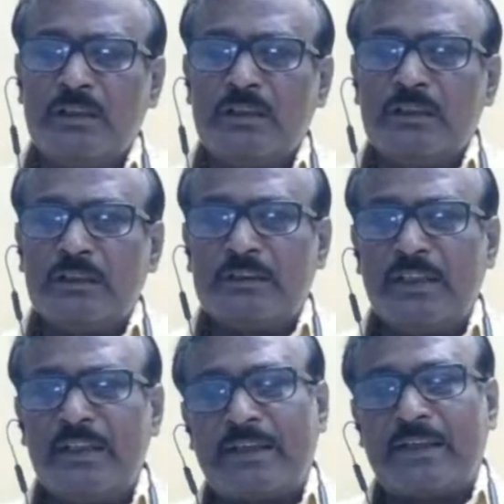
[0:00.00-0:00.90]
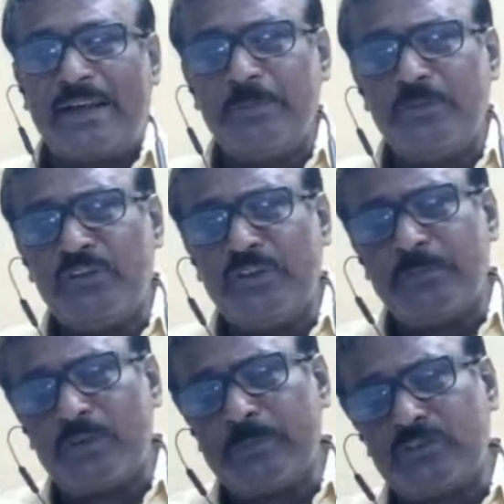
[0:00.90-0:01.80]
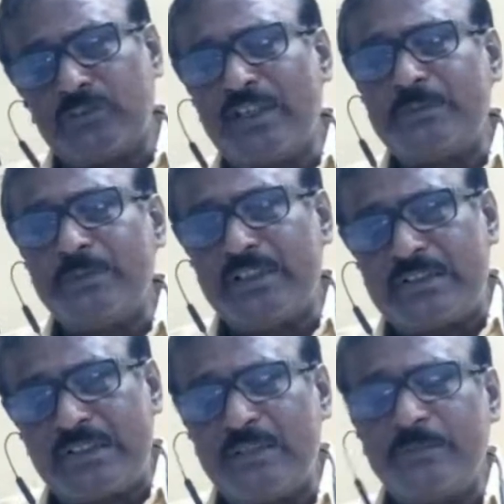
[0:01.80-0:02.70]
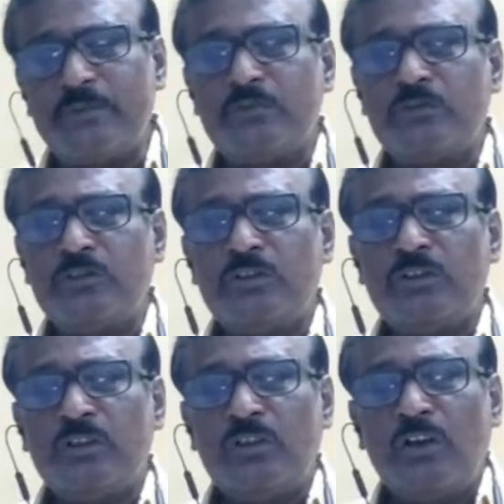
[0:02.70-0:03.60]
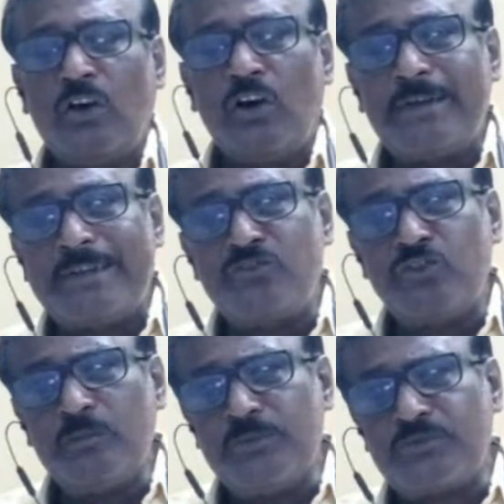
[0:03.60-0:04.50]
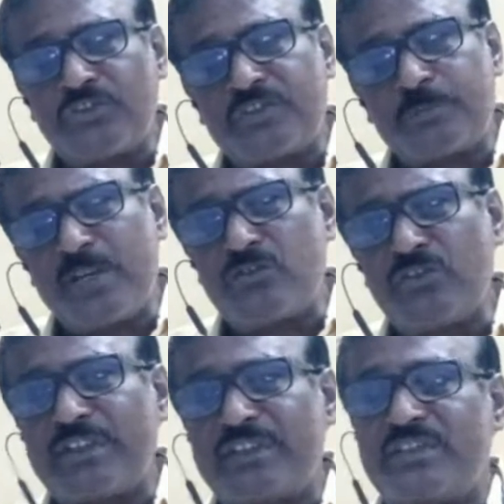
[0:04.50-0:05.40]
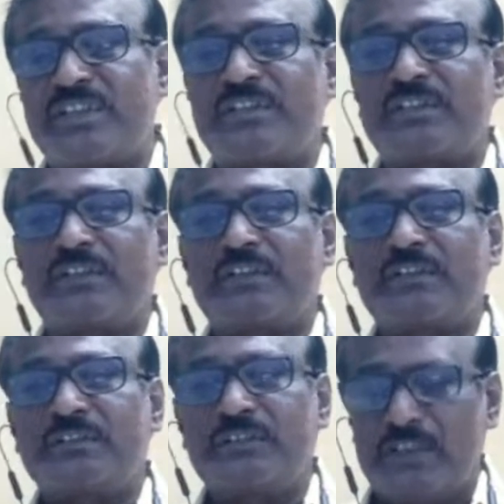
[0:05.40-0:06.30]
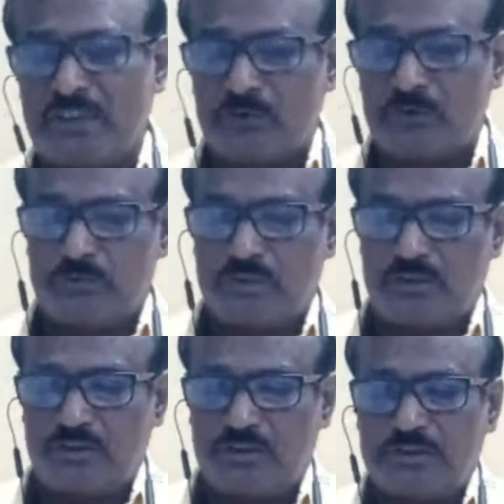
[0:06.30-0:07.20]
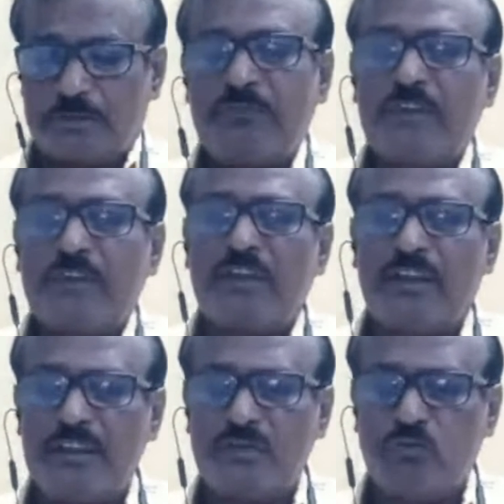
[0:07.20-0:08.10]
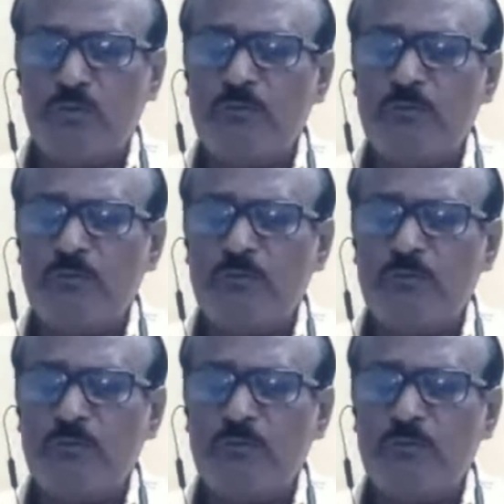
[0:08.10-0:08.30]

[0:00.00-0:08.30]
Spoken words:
then credible information has been received, or reasonable suspicion exists. Three circumstances. Against whom